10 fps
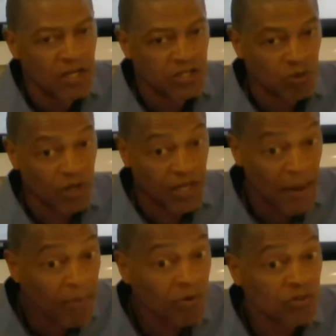So the
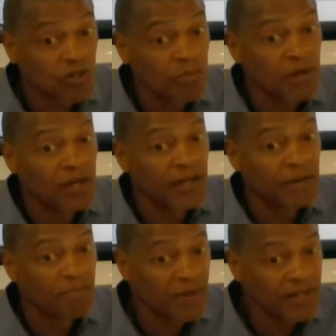chemicals that are being
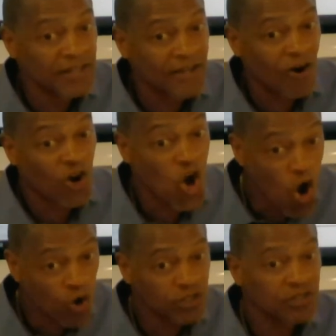emitted are
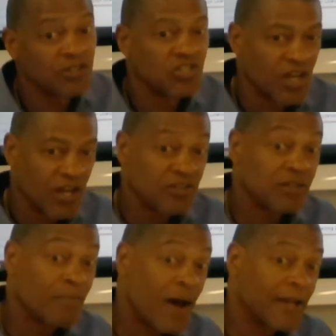causing the change in
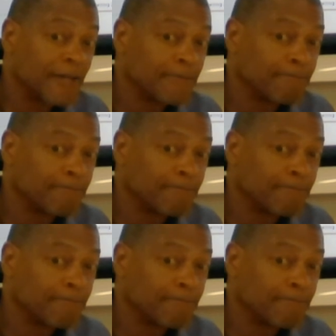the body.